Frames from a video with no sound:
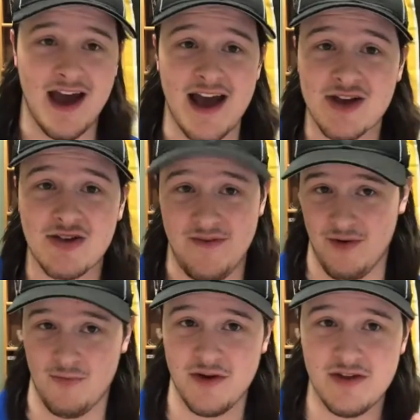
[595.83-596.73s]
I actually have
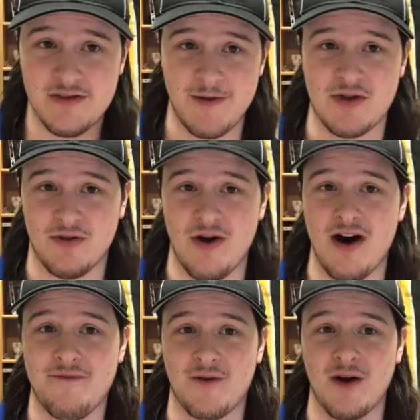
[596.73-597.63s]
a really special
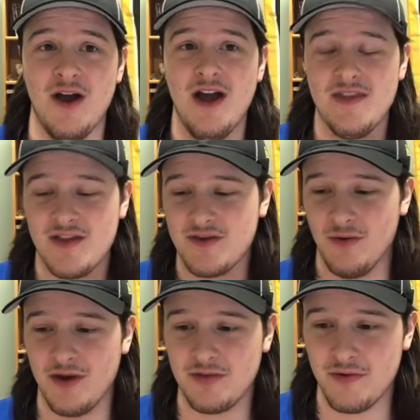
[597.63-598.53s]
offer that's
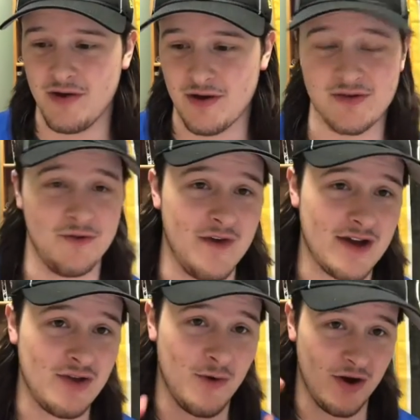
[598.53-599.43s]
going through here. So if you
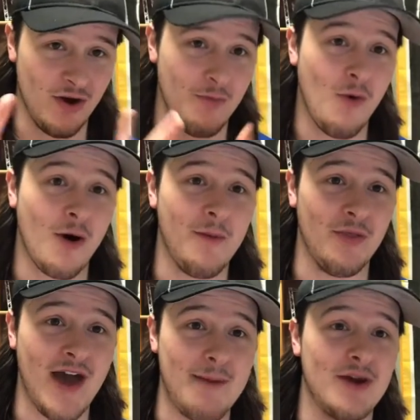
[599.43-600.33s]
actually want to know more
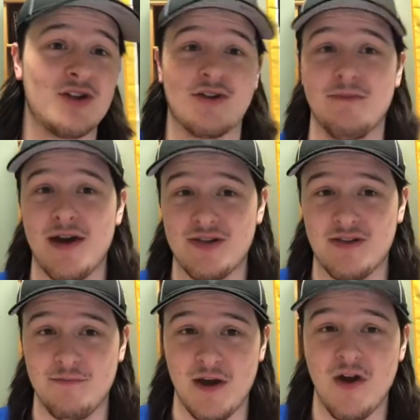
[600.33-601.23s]
about that, make sure to
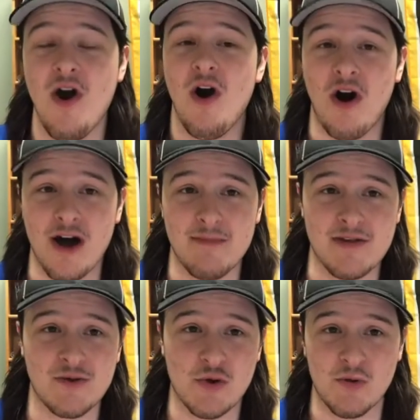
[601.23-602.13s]
message me on my
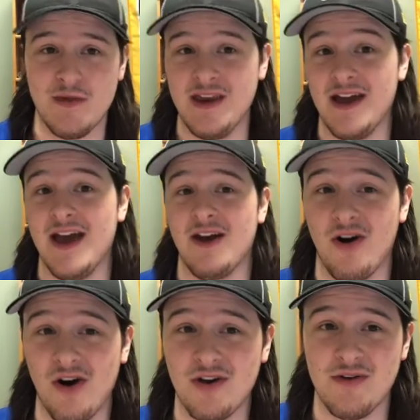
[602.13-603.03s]
social media
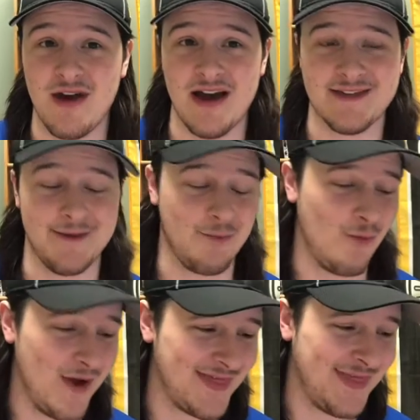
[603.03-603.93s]
hook you guys up
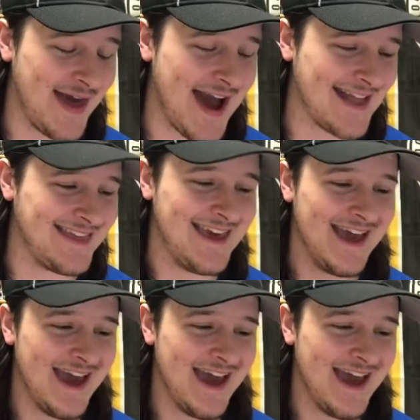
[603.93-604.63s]
with that.